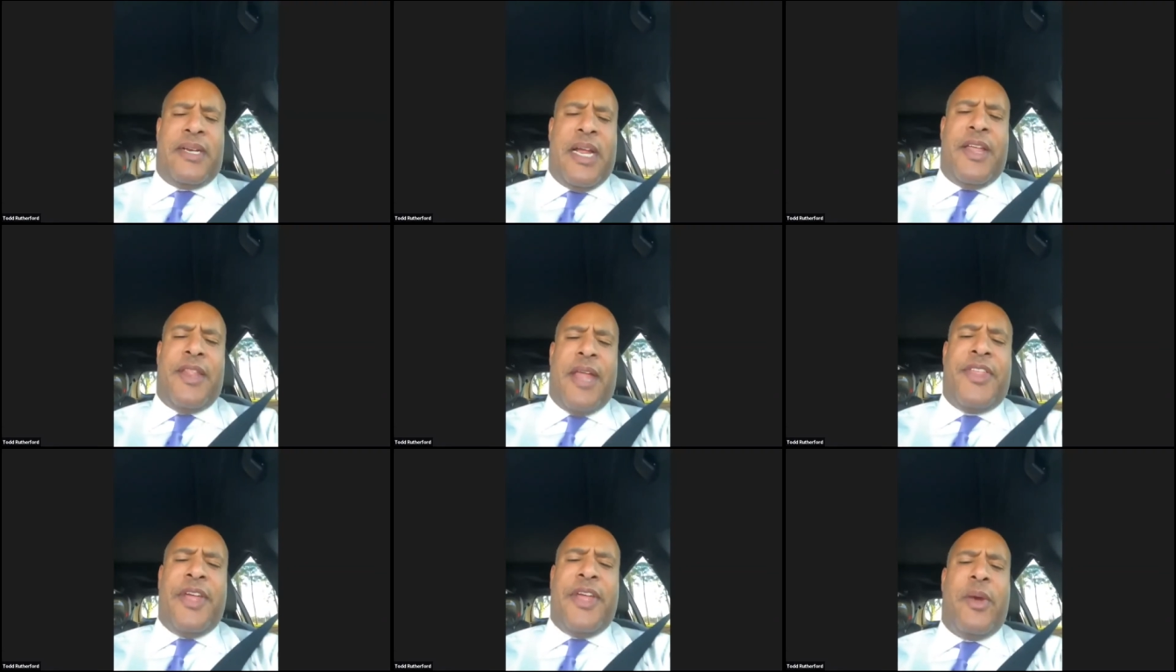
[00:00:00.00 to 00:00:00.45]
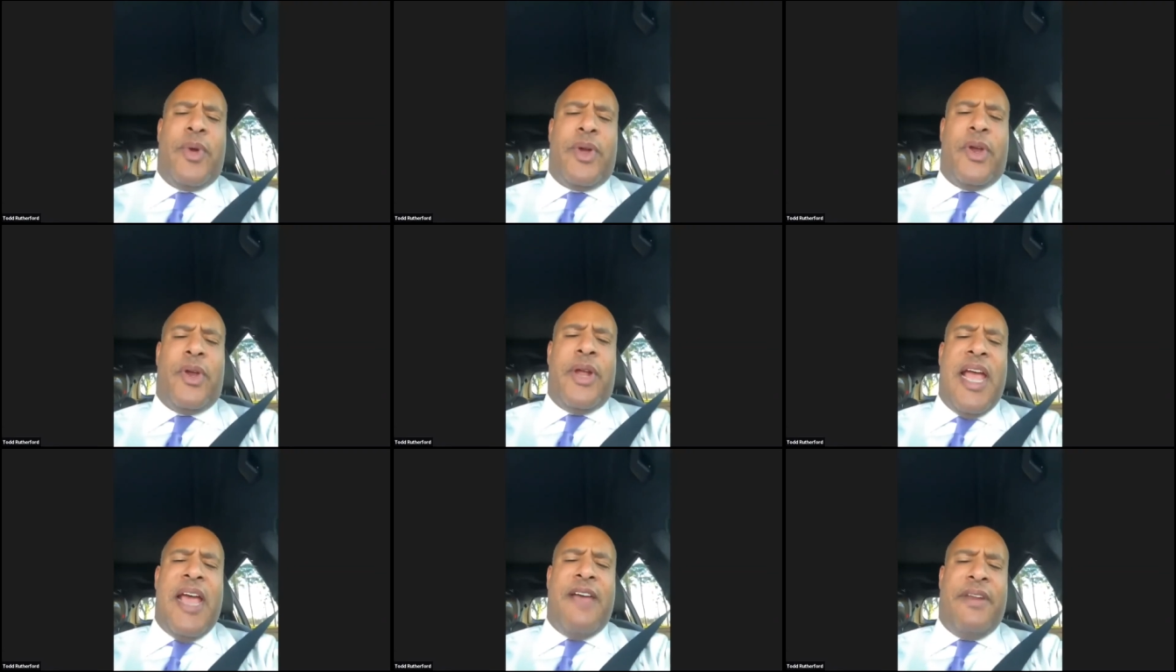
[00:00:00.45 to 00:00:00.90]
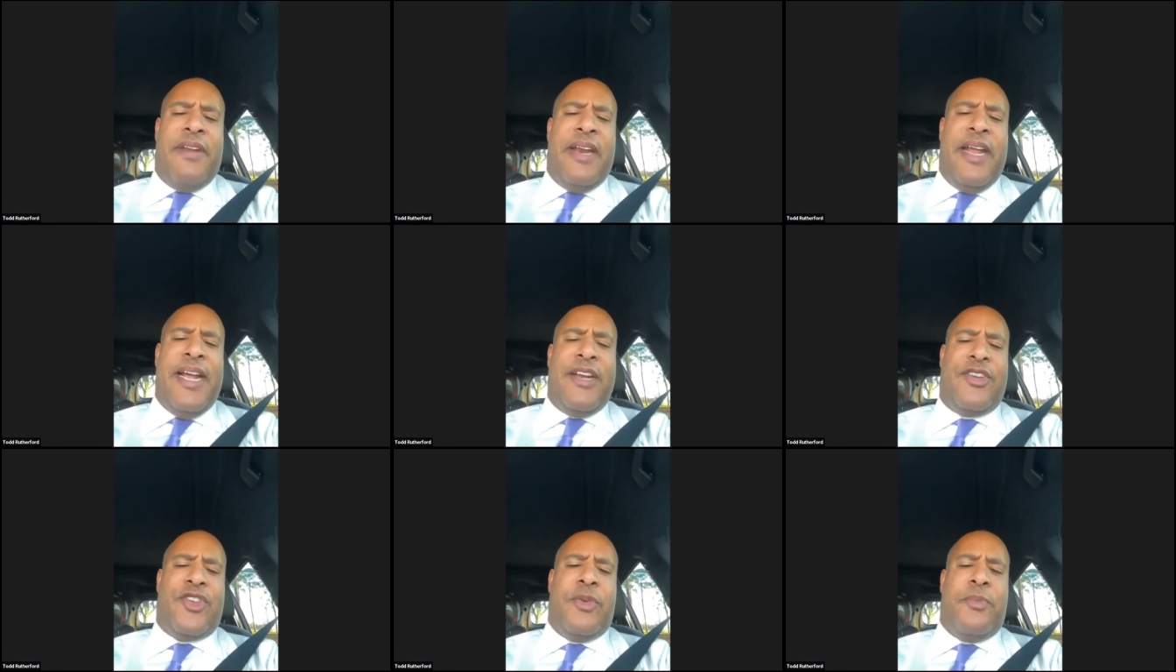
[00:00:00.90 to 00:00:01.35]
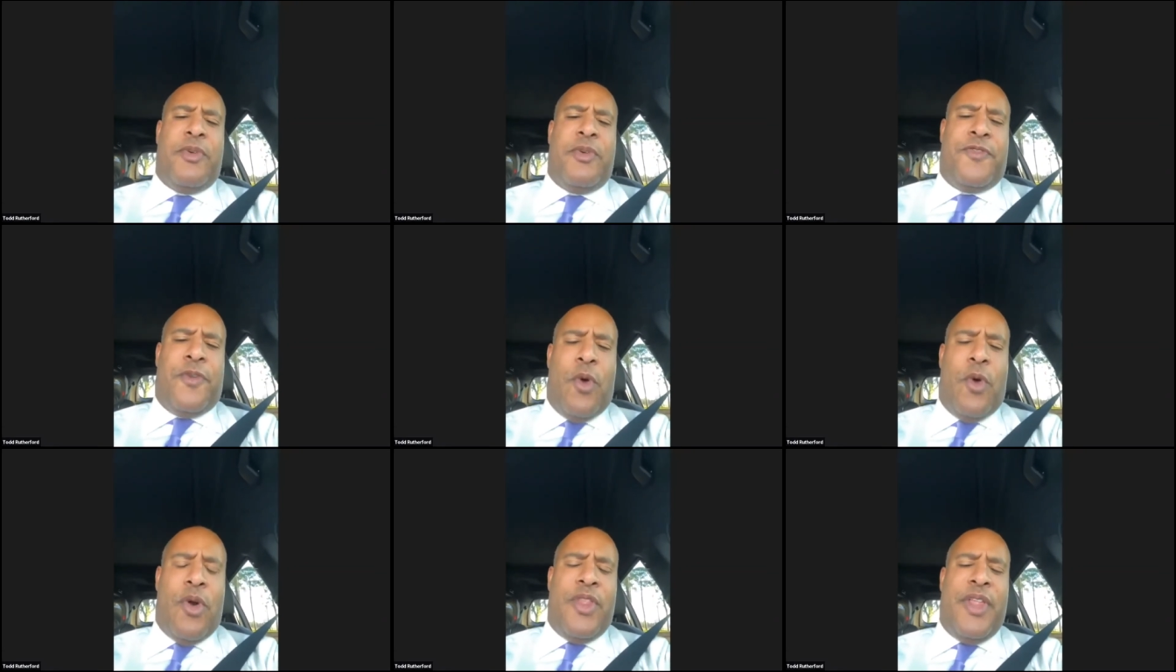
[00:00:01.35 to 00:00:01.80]
I, I think we're going to have an answer
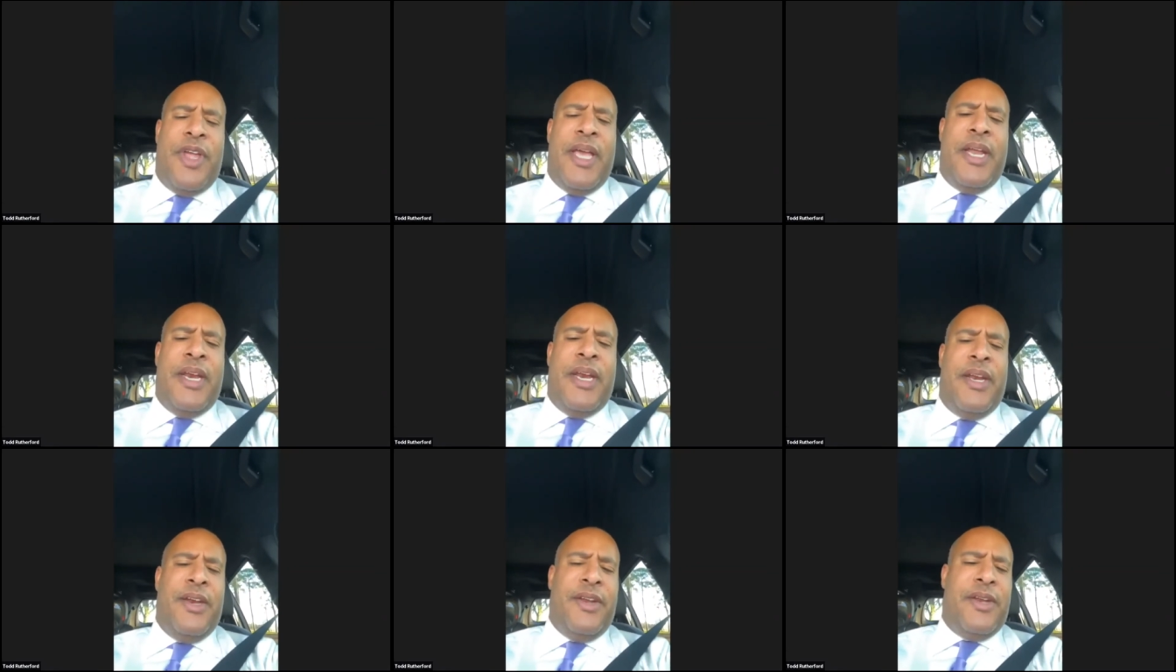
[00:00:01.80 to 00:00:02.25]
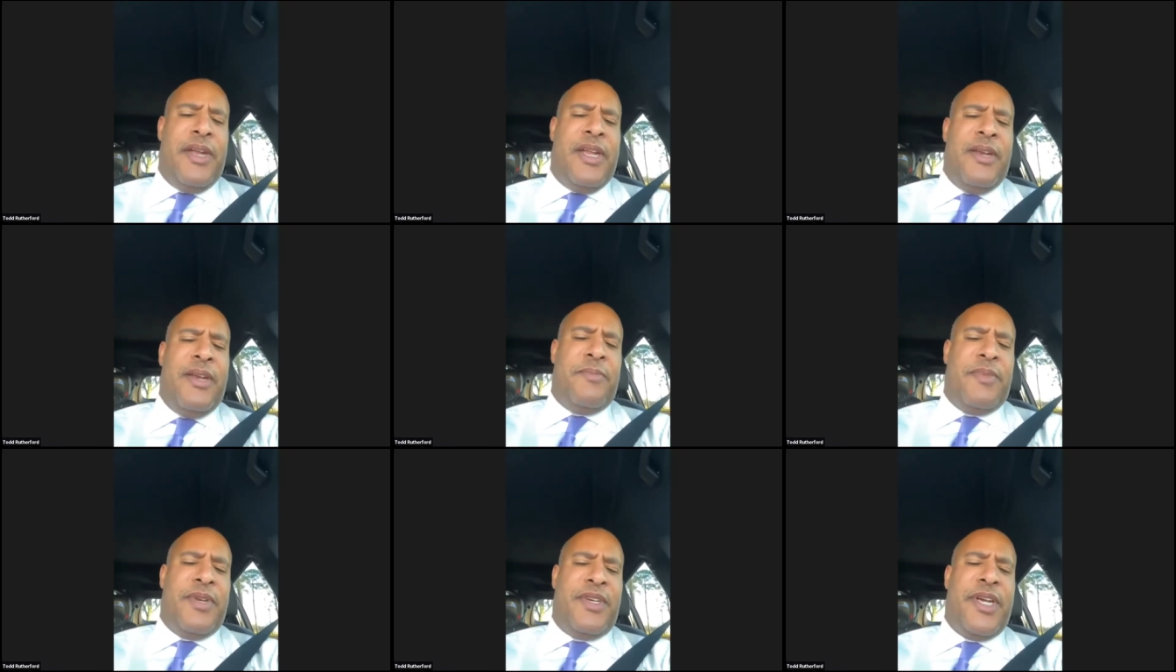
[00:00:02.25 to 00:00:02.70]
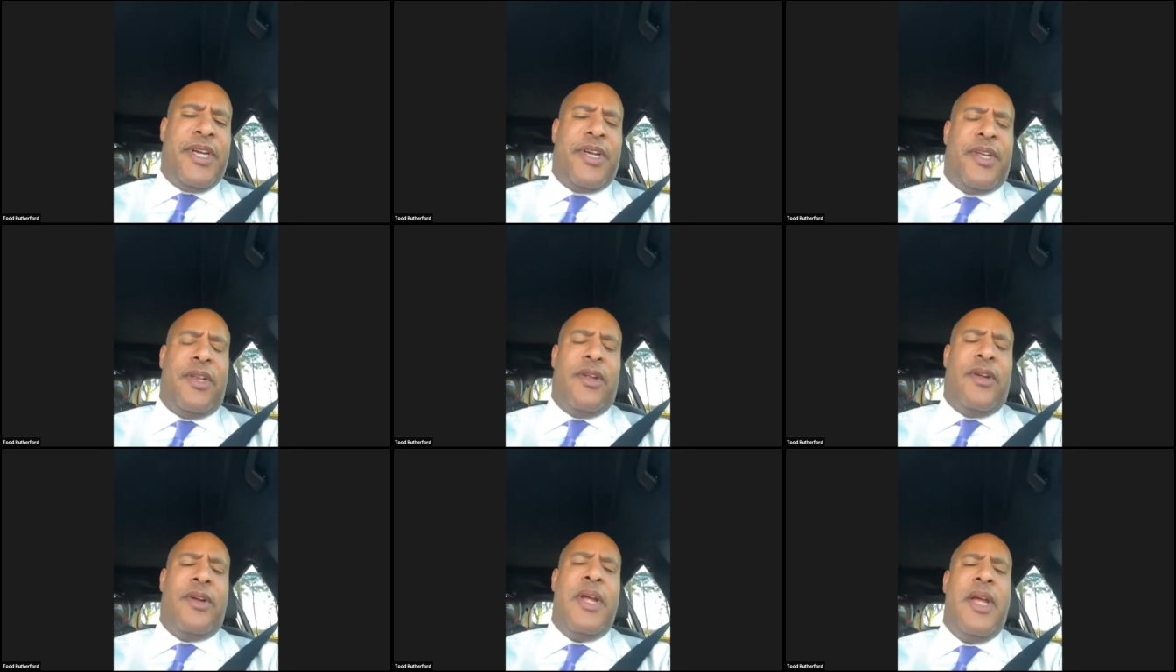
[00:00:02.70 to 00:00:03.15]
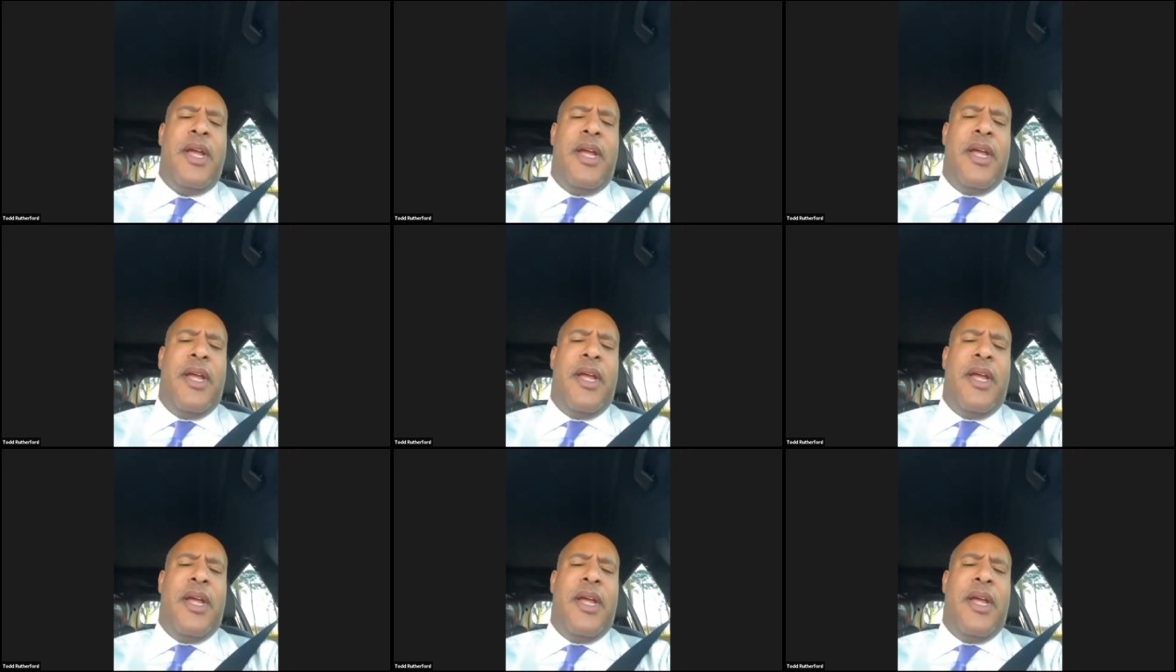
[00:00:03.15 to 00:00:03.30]
before then, and, and in particular,